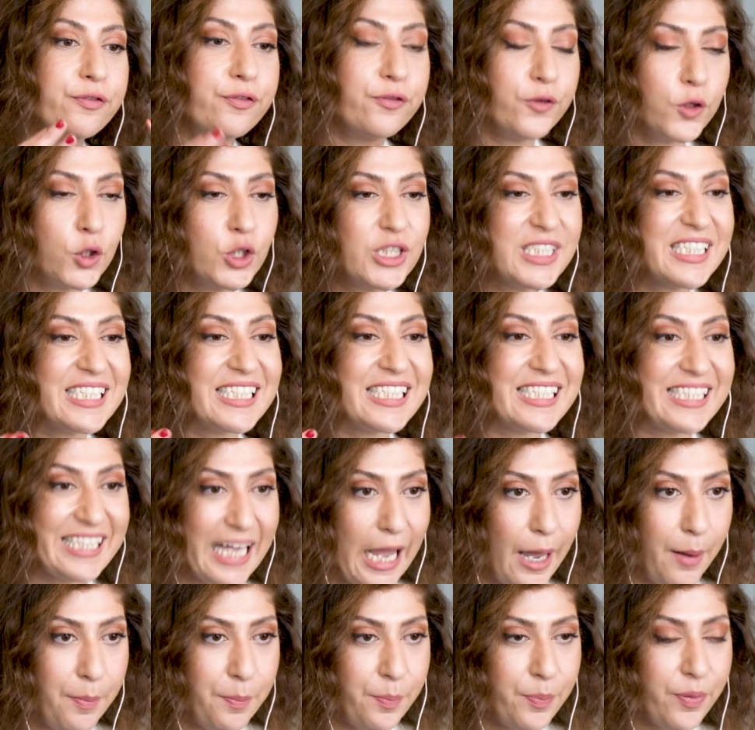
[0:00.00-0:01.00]
first
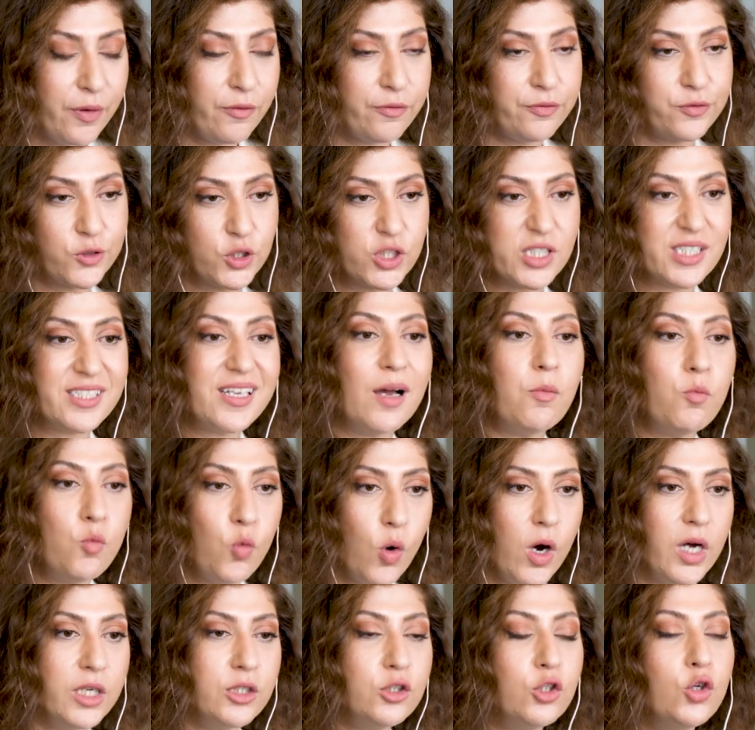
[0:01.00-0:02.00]
step for
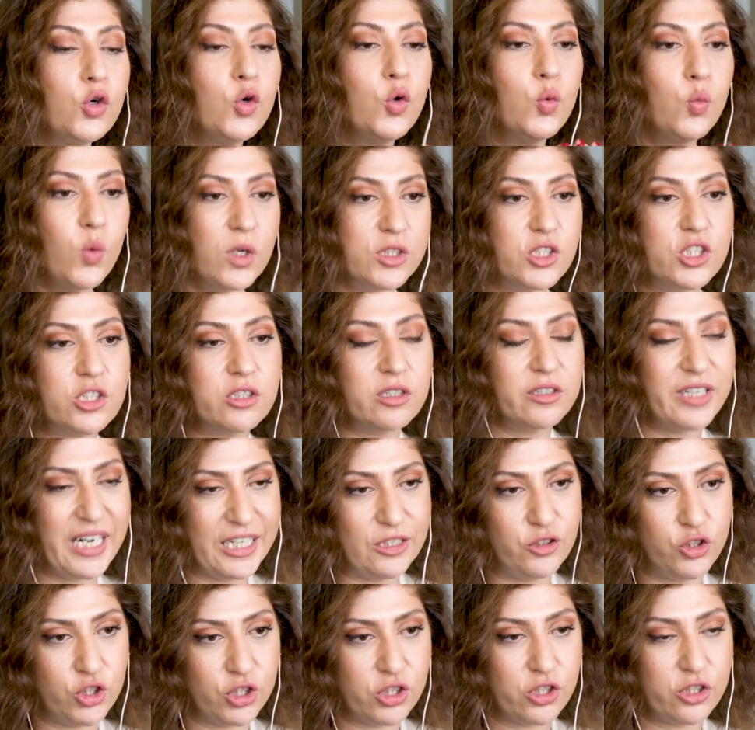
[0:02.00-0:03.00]
someone who wants to
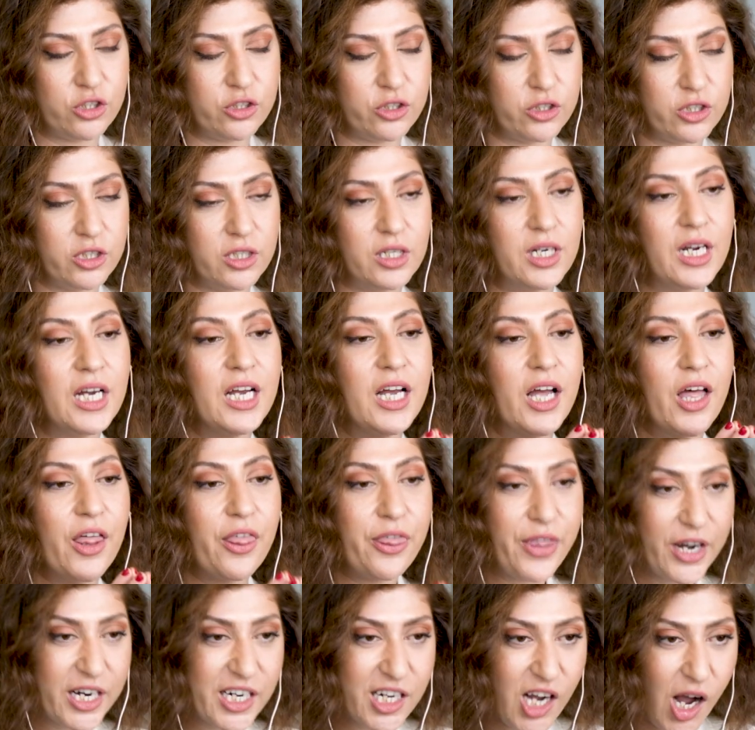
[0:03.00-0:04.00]
register
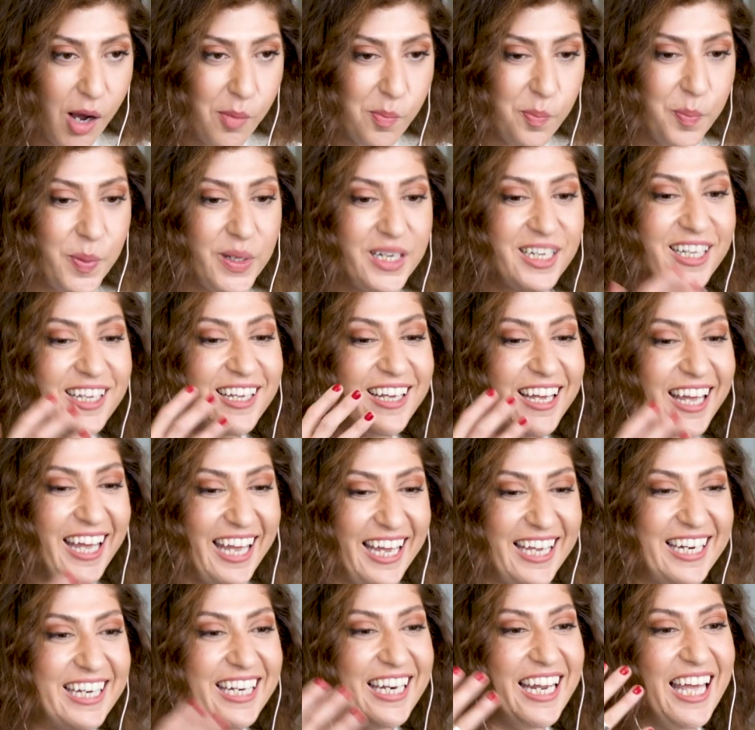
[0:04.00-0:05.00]
their company
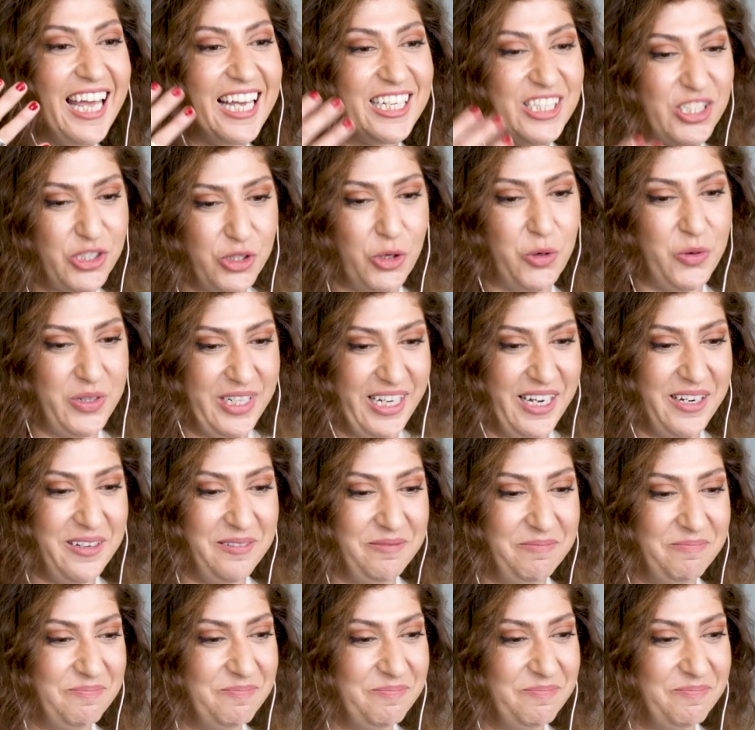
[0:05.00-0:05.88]
in Estonia?